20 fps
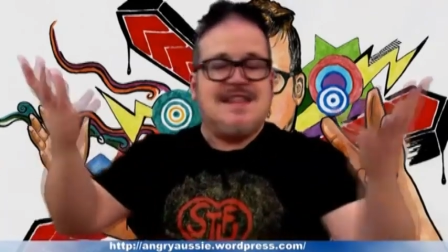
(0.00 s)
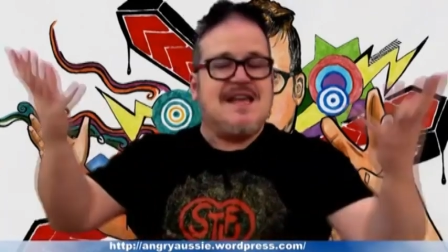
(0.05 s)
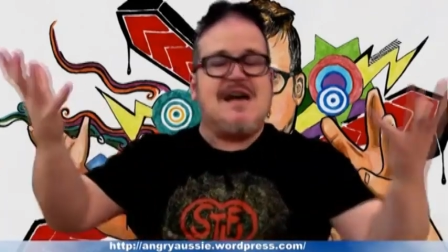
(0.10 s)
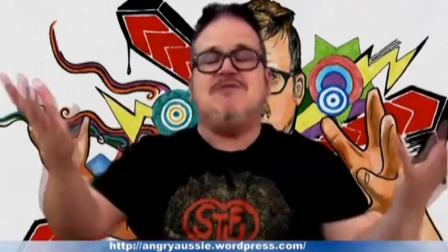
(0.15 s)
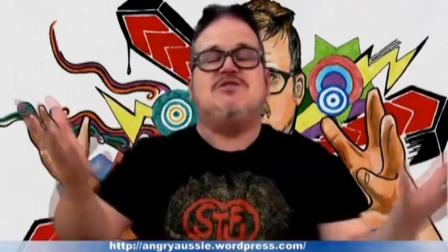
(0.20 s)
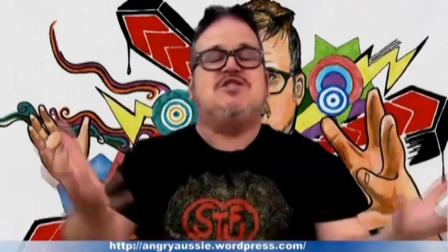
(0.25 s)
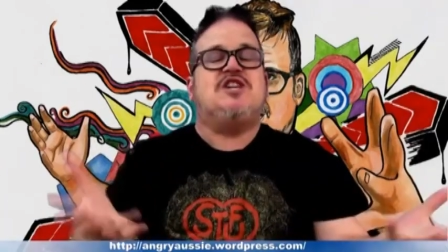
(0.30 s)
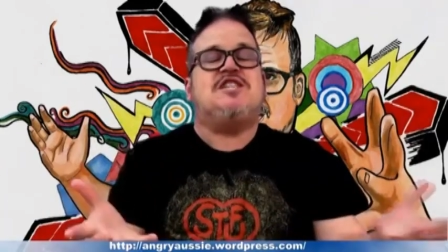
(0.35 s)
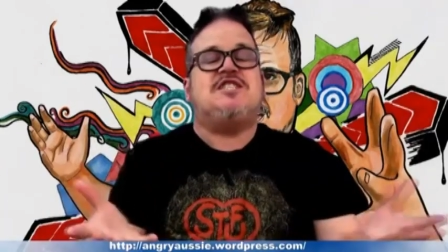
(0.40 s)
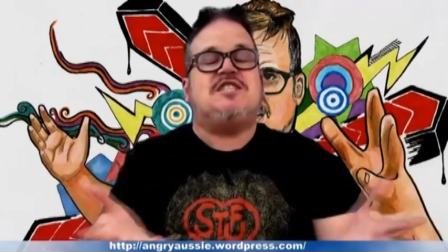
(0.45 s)

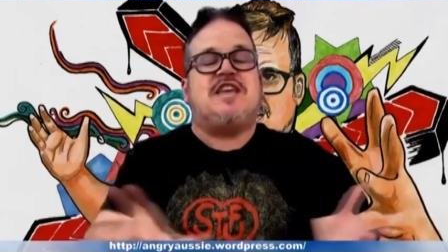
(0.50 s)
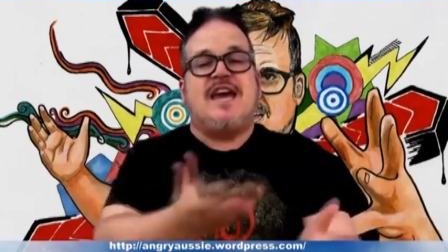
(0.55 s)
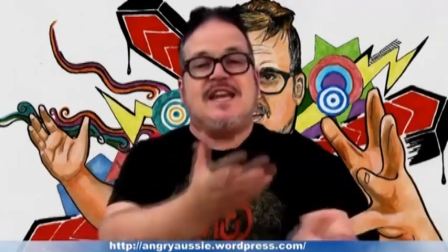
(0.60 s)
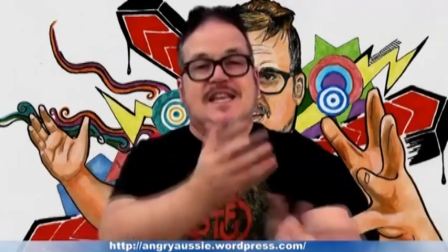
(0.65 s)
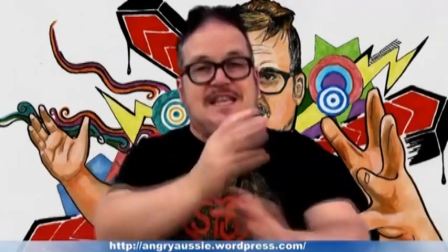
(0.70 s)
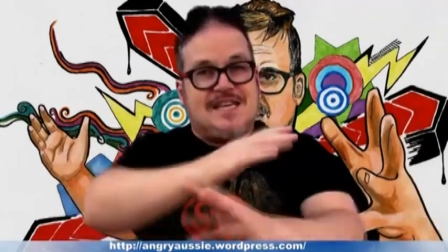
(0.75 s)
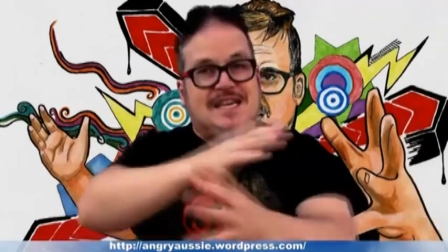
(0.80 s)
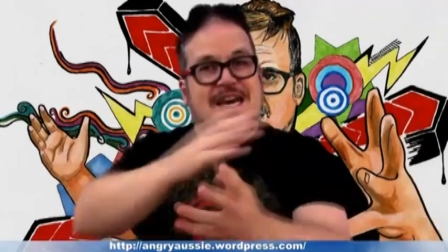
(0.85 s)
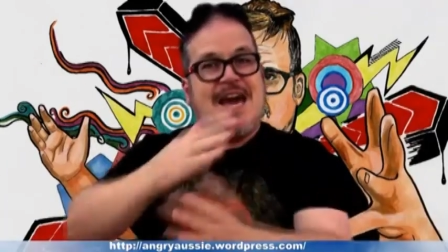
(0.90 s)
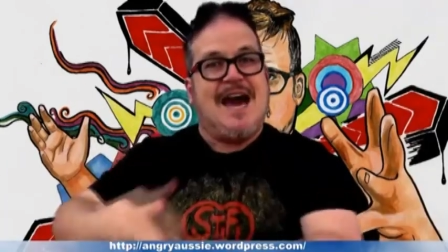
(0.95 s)
they'll just
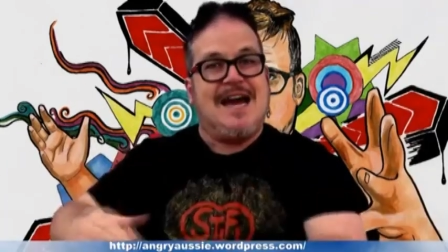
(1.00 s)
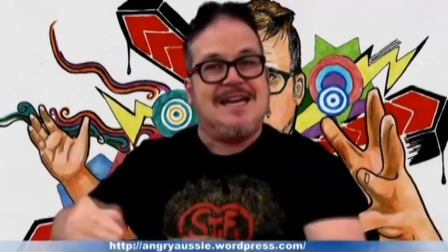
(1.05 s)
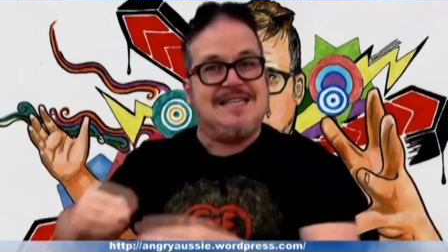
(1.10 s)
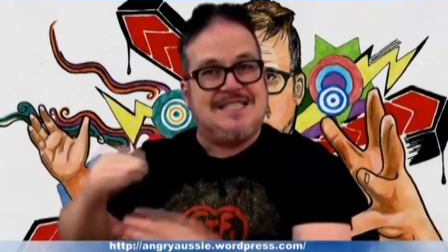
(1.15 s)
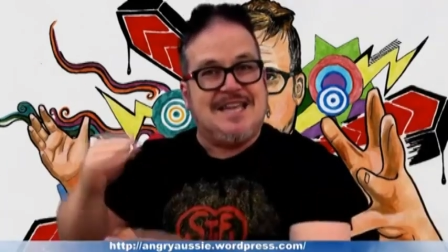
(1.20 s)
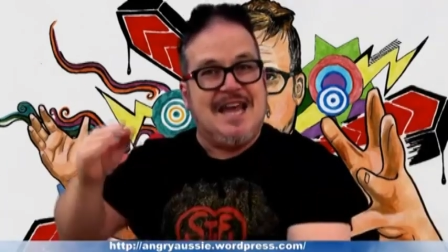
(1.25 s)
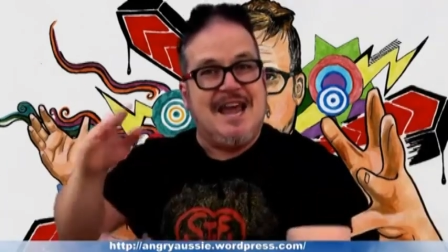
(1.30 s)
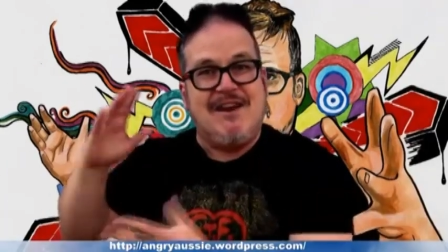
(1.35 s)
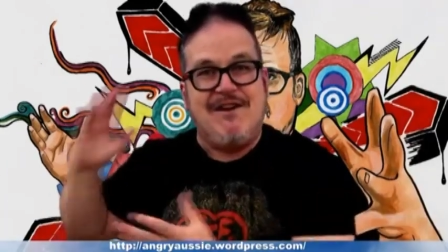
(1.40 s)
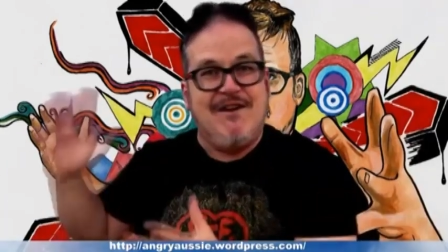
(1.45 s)
get
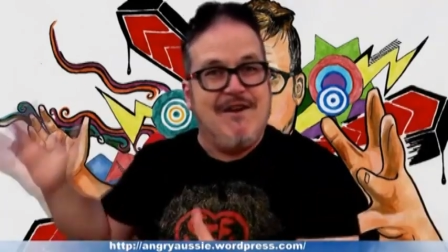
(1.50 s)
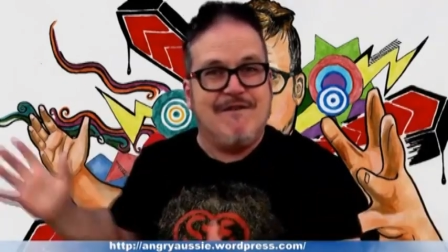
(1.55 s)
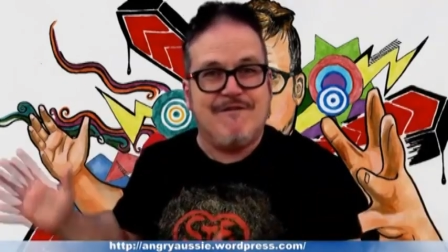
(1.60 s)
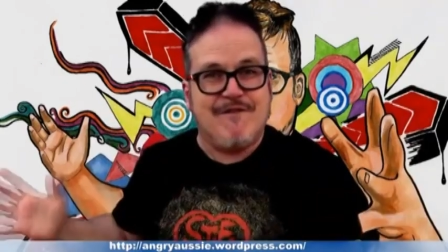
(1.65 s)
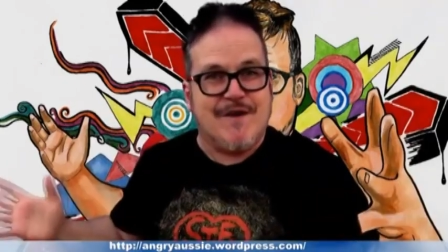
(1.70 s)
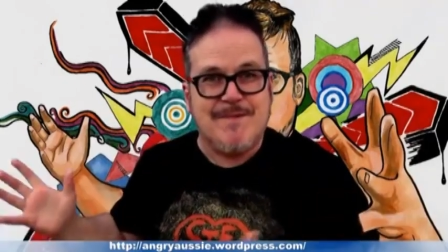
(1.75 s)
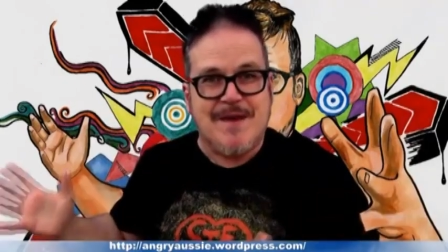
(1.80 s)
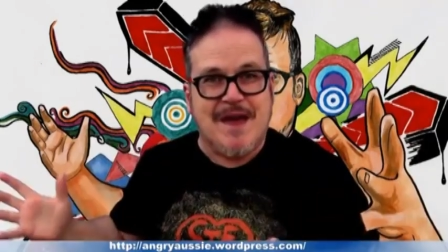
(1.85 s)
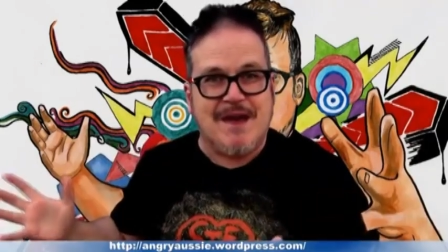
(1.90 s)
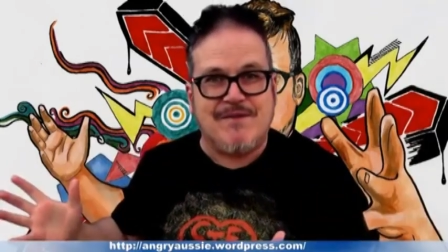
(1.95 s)
cut dead
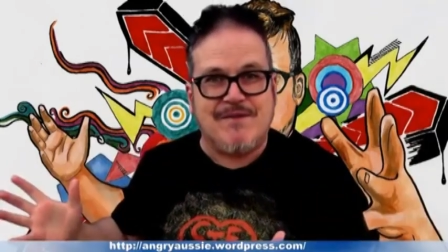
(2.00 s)
from